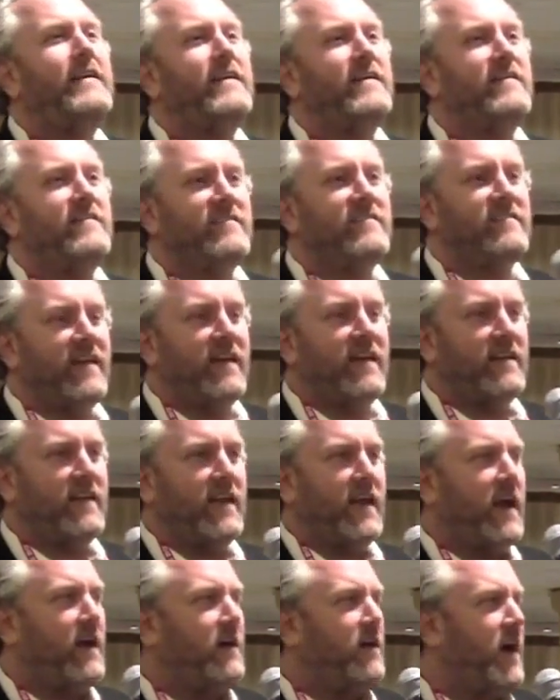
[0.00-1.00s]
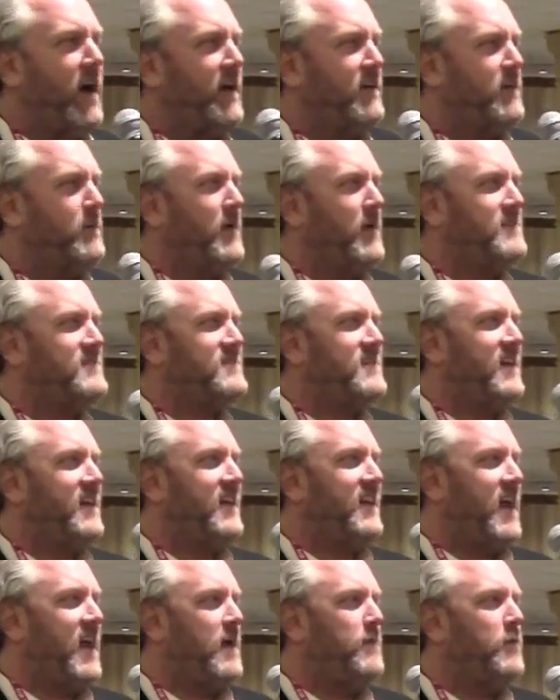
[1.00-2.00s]
I didn't say that I liked him. I said
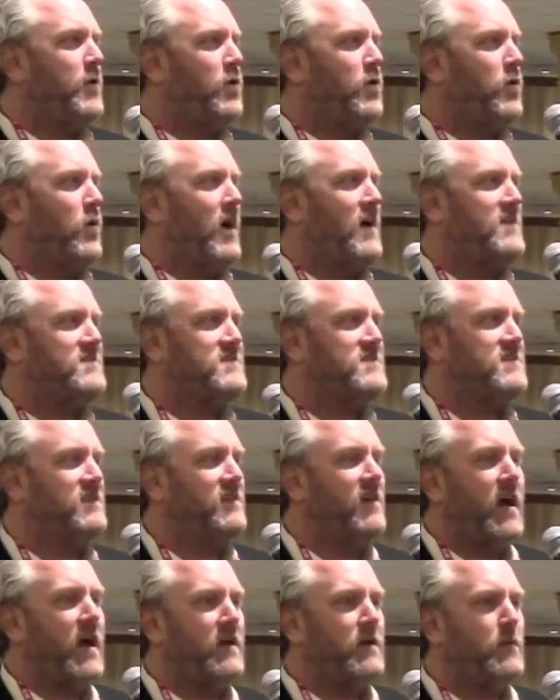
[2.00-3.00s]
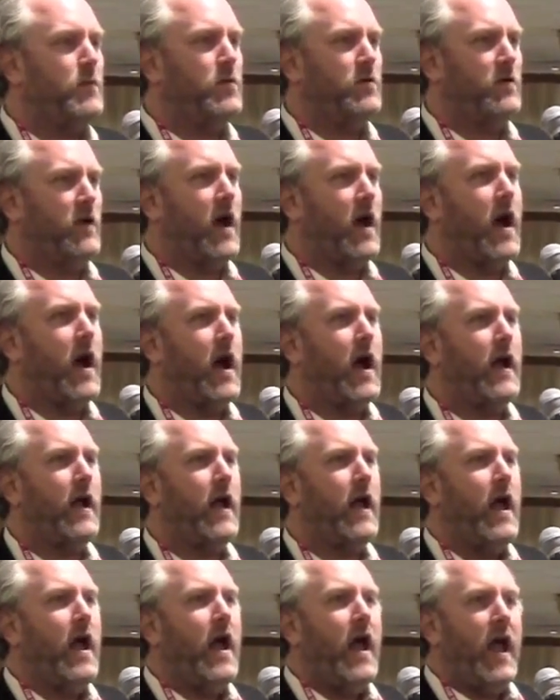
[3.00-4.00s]
he came across as a likable guy,
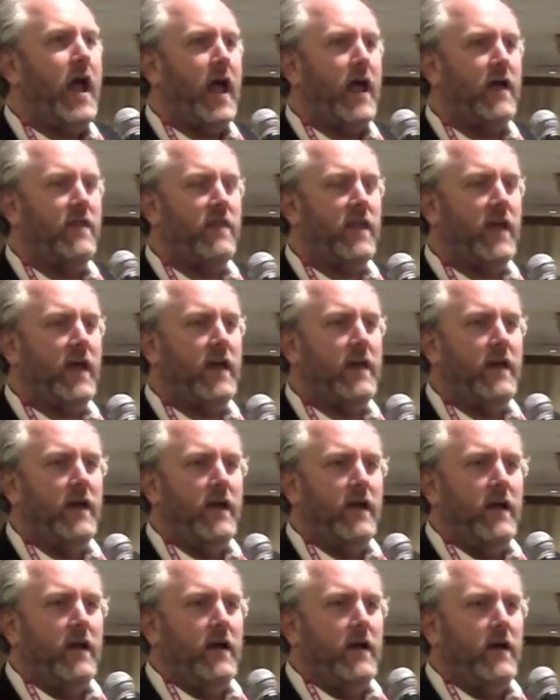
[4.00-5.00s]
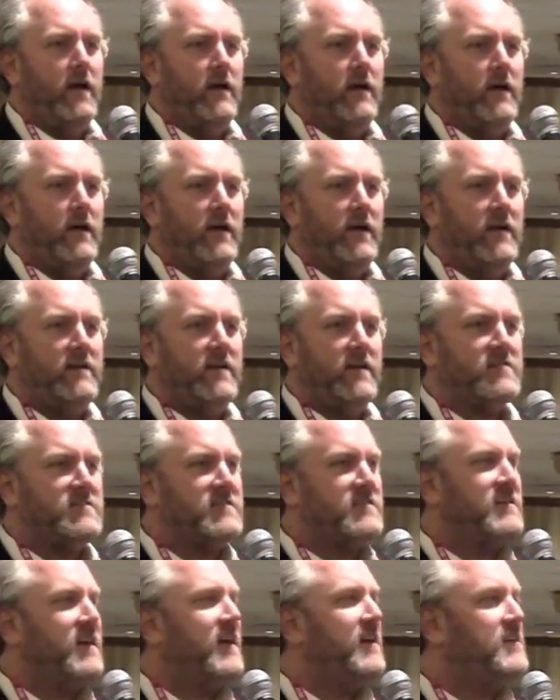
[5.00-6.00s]
and that it
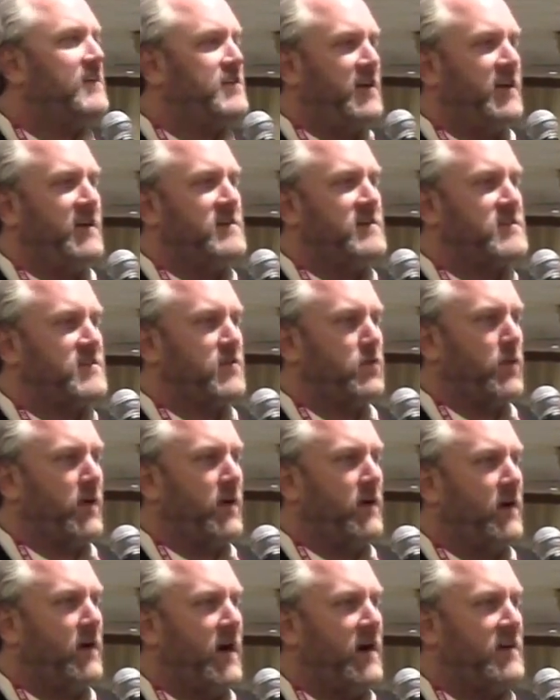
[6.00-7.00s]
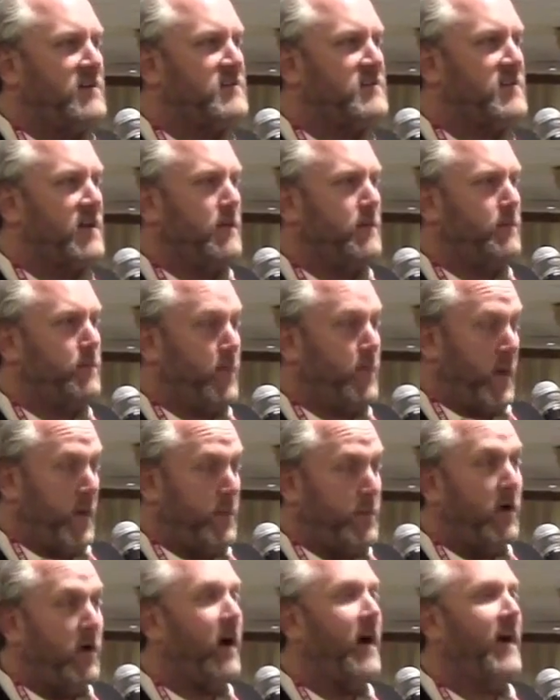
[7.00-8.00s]
doesn't take a genius to realize that
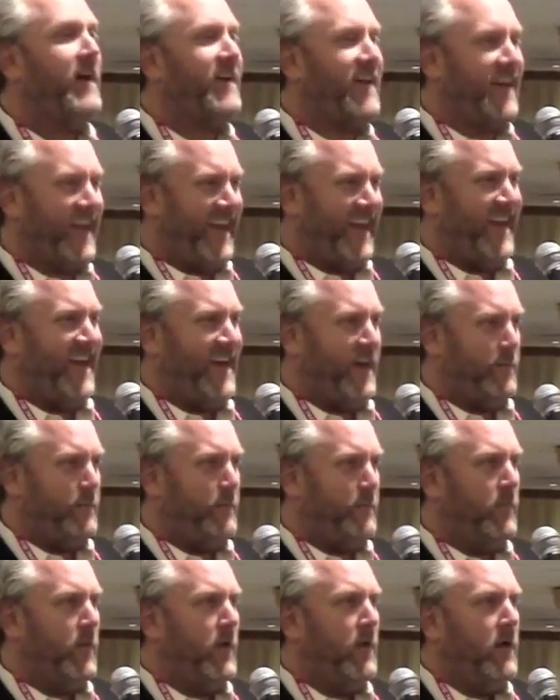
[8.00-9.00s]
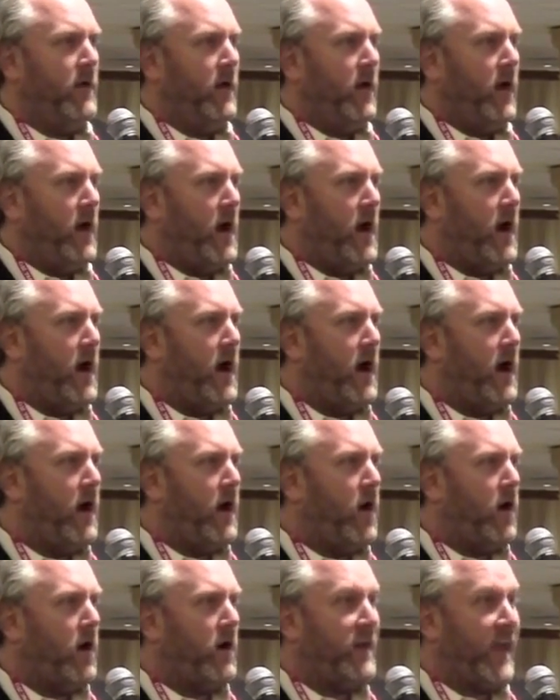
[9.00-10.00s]
people like him
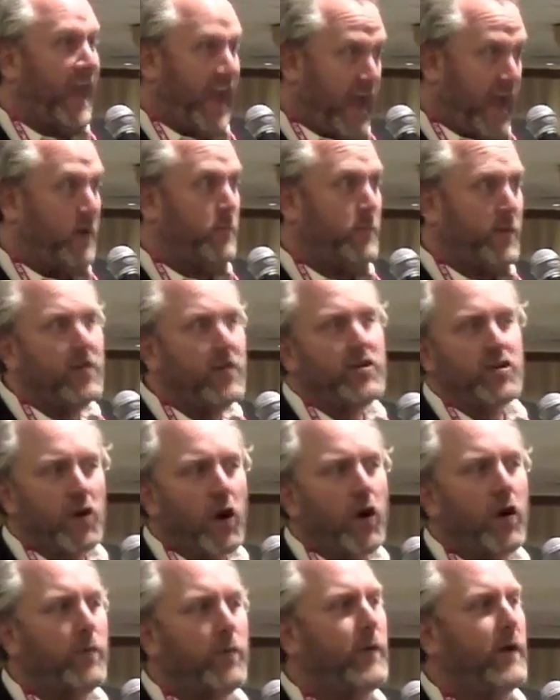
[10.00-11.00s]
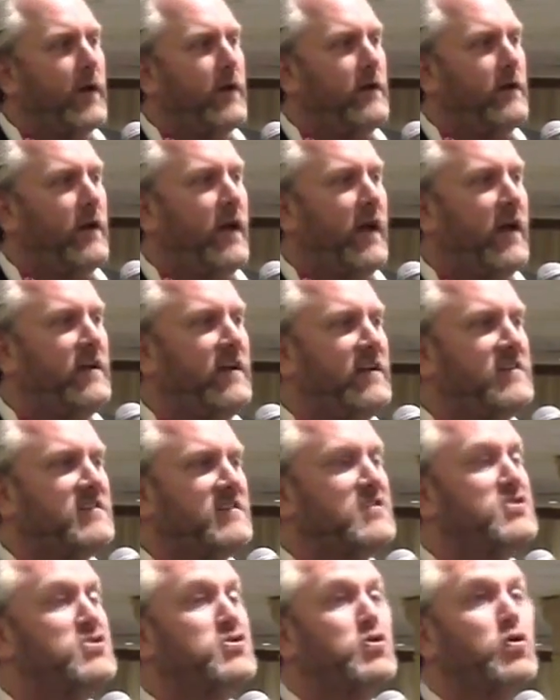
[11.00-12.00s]
can be charming, and he's
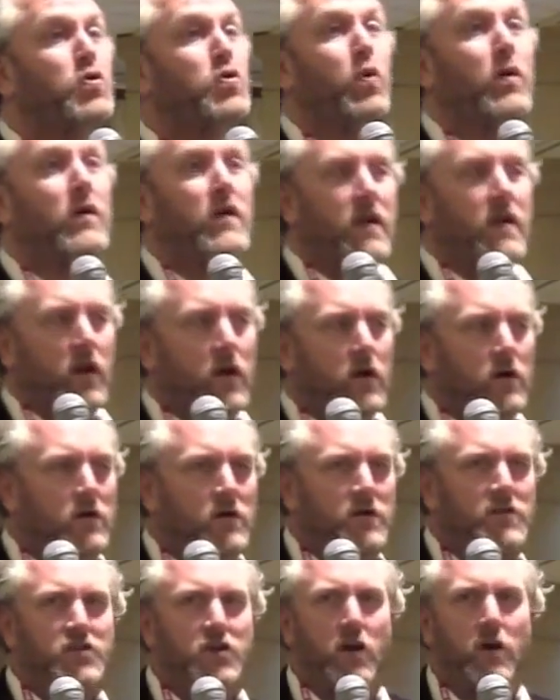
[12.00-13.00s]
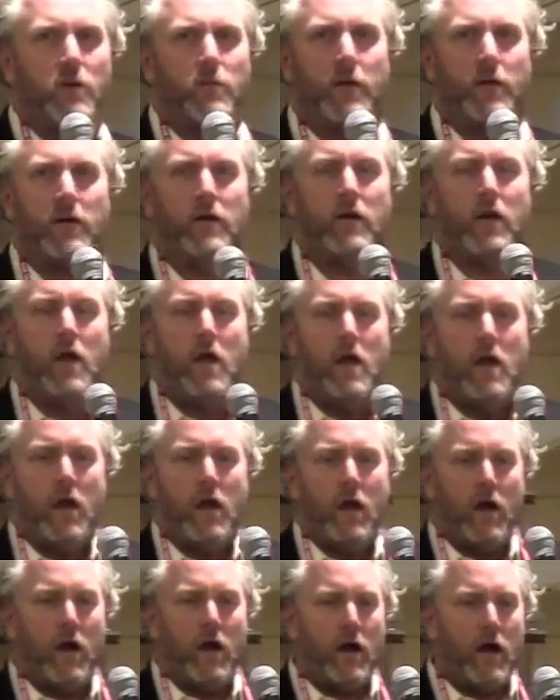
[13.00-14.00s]
extraordinarily charming.
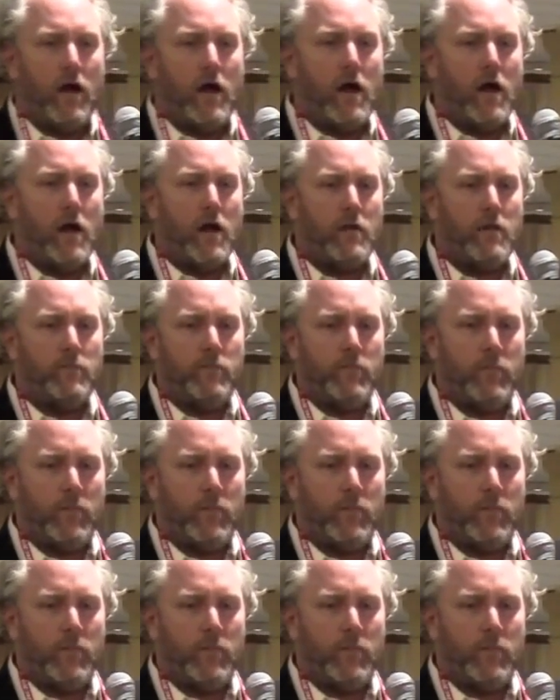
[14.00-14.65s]
I